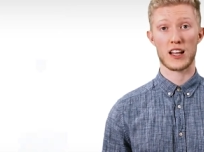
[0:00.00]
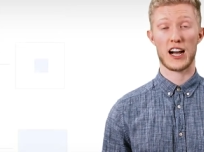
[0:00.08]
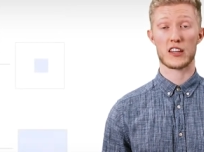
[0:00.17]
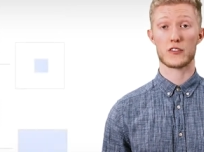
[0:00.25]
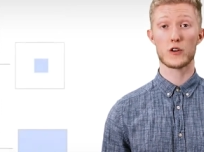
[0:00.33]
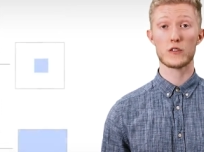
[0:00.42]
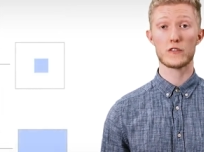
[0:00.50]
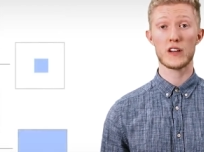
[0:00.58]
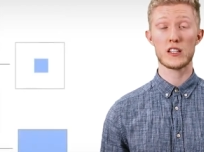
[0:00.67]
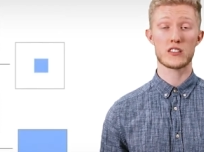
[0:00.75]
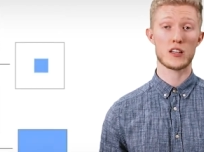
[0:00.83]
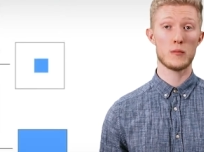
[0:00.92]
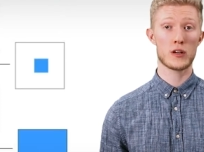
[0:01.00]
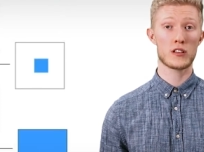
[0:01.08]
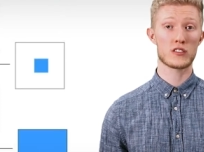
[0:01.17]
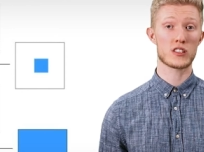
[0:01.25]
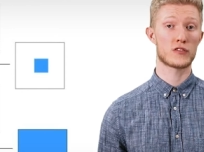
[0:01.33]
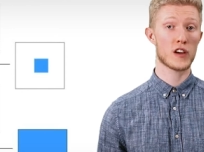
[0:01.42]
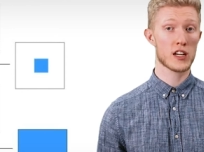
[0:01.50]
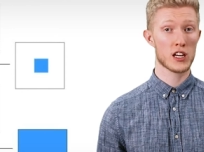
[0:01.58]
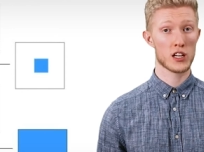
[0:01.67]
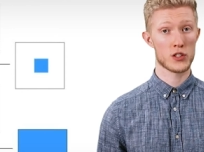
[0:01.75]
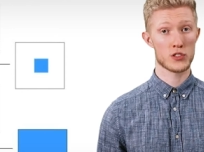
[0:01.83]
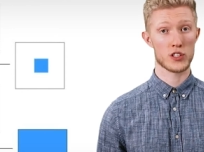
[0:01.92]
At the front face, the impedance is very
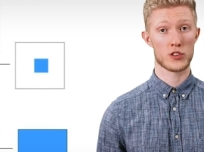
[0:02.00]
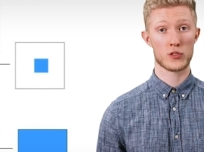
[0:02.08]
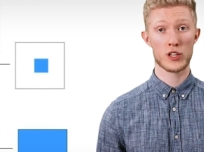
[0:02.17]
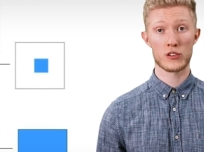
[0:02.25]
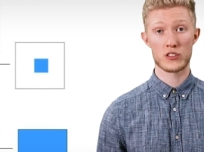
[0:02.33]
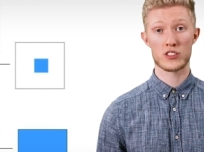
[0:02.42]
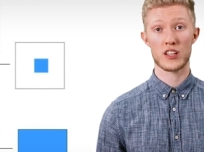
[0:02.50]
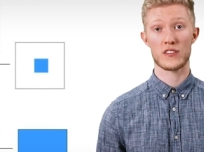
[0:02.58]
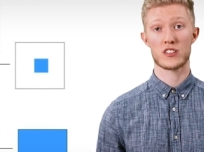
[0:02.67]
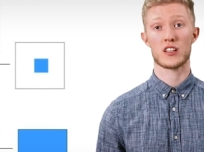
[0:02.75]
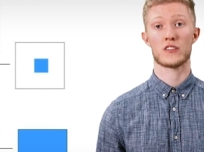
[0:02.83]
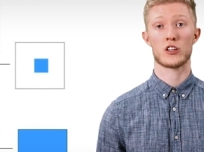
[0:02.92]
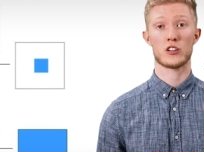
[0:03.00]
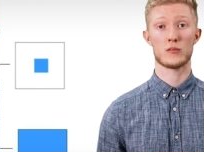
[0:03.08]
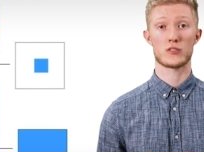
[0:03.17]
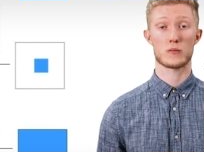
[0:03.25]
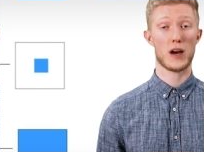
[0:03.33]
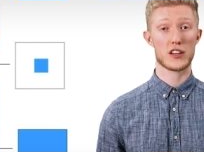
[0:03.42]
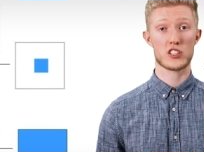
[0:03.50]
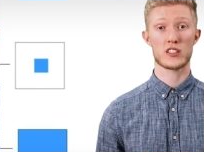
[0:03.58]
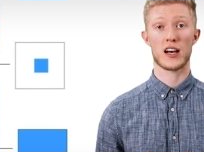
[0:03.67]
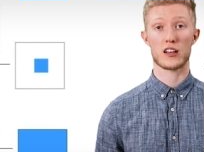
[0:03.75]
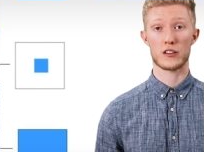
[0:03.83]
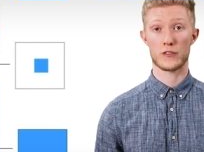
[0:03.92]
close to 377 ohms, matching
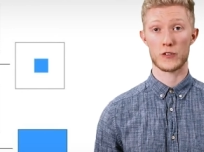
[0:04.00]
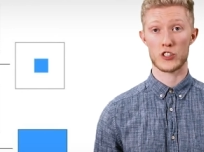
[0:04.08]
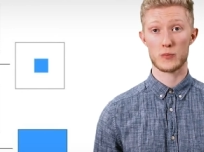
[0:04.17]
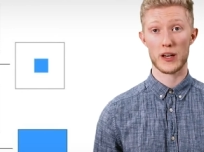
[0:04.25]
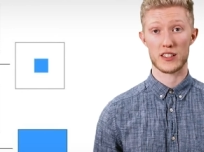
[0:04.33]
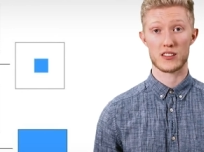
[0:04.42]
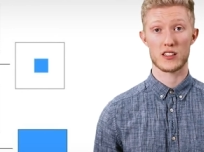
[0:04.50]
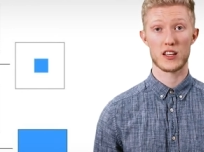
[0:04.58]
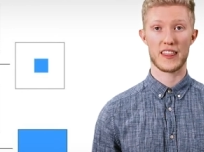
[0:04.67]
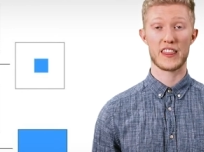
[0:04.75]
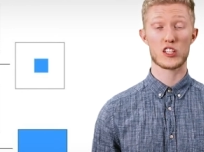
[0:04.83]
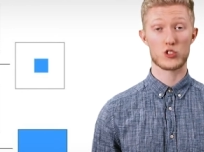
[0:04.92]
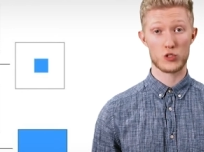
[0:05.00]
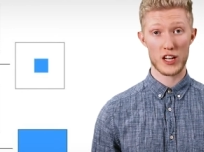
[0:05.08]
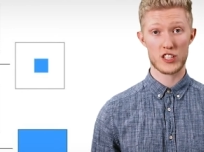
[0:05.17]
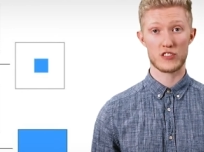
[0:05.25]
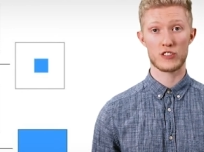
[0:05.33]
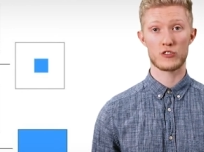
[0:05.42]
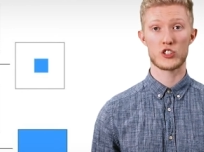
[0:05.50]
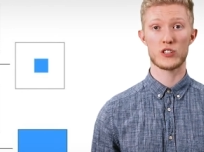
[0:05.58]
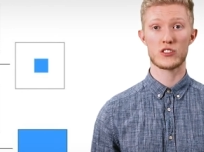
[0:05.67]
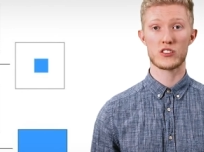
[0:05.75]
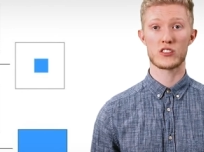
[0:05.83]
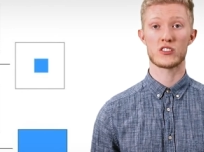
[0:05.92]
that of free space. This gradually
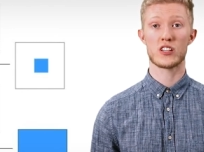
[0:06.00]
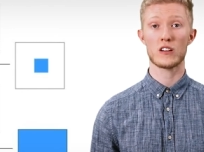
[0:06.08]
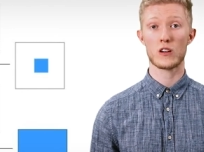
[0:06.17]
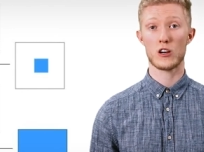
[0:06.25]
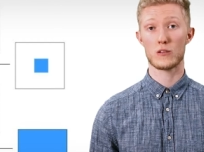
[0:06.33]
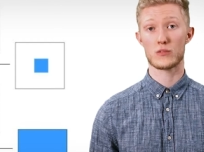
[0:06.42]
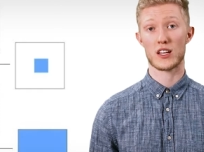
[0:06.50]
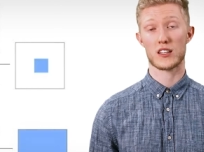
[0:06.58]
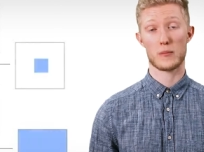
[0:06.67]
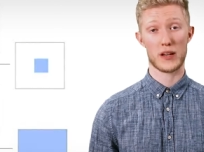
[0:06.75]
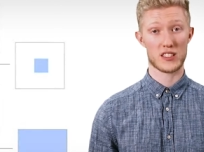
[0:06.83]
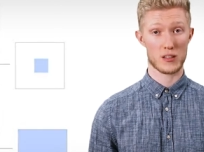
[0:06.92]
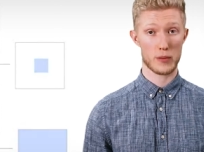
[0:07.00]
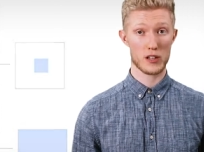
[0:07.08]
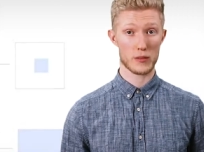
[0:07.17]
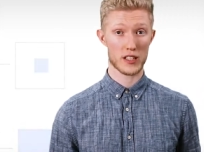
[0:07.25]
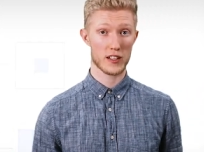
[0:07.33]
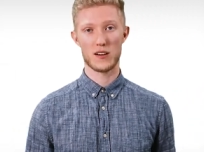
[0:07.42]
reduces to zero ohms at the base of the pyramid.